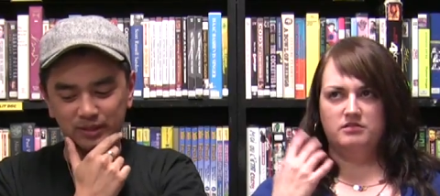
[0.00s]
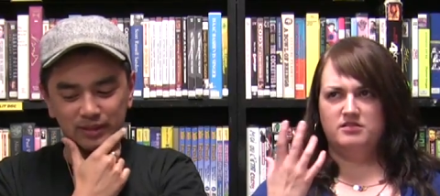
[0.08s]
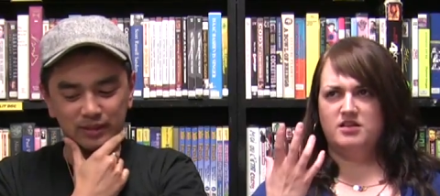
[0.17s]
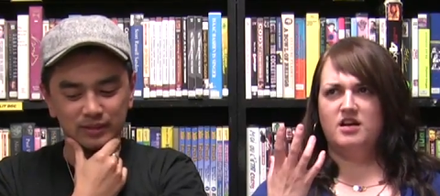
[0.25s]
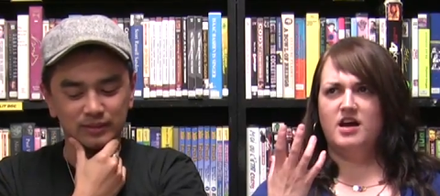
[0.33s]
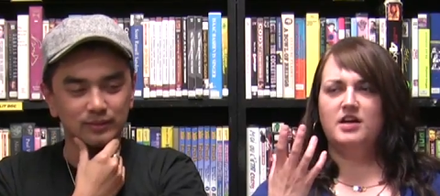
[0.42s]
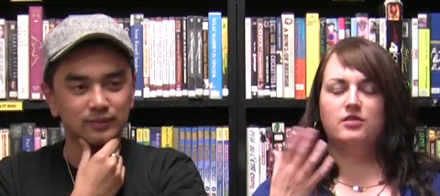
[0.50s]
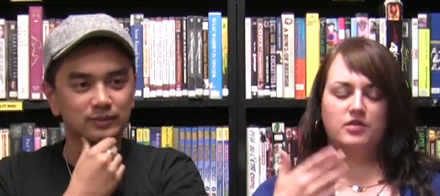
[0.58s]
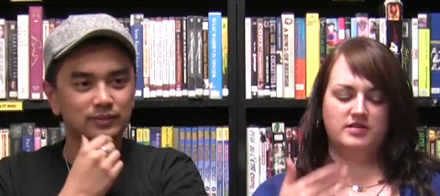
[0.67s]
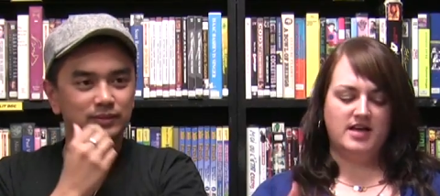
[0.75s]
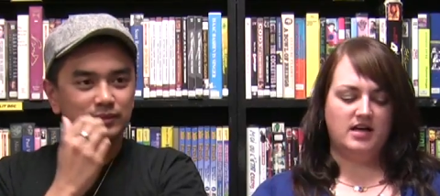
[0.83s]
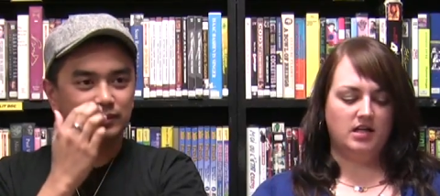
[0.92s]
Speaker 1: It's not. I don't know
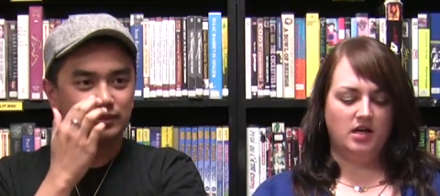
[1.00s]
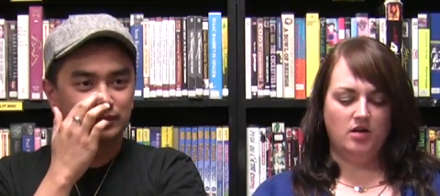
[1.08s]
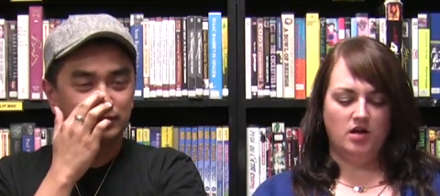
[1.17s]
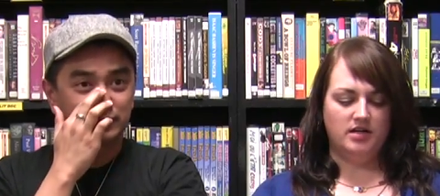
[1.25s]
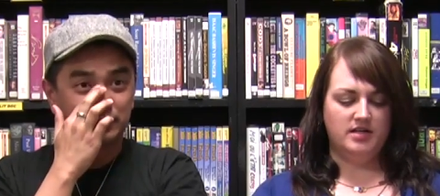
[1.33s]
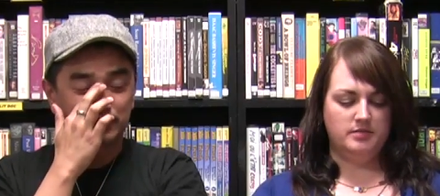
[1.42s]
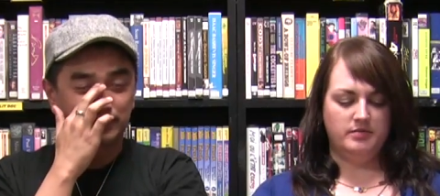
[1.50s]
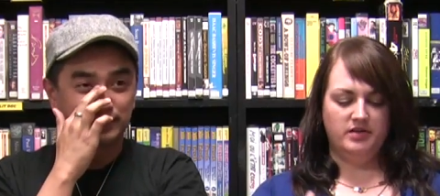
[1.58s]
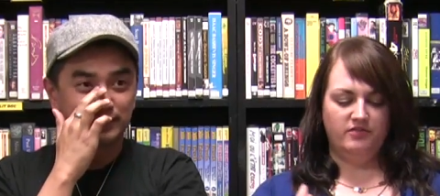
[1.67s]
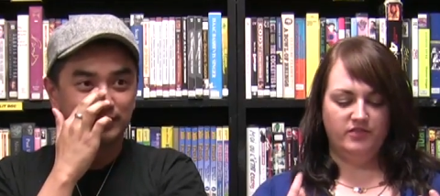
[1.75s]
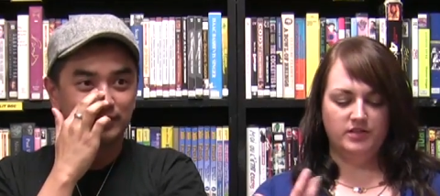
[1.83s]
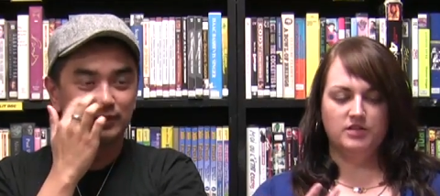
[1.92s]
exactly how long it is, but
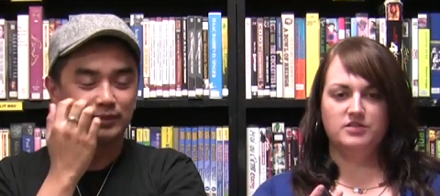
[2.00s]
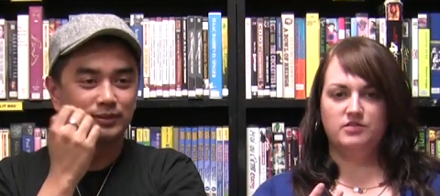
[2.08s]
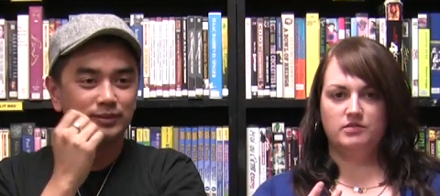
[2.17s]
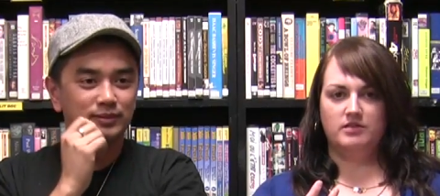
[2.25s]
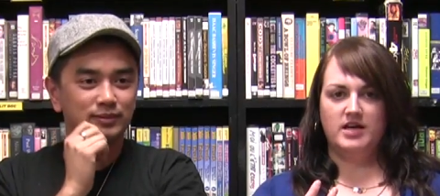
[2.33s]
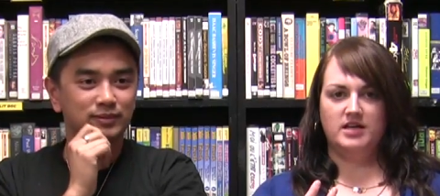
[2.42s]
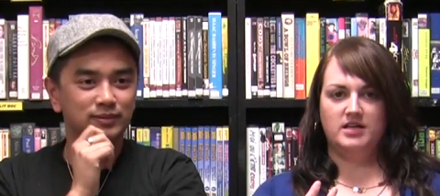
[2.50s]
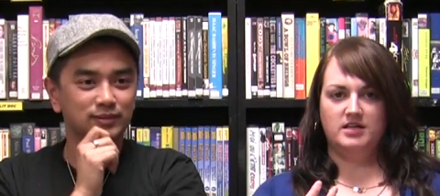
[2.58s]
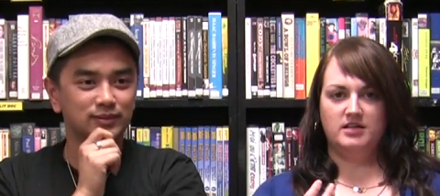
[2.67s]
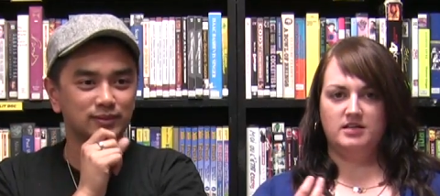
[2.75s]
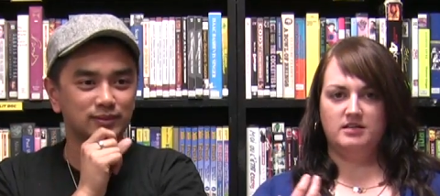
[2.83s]
it feels like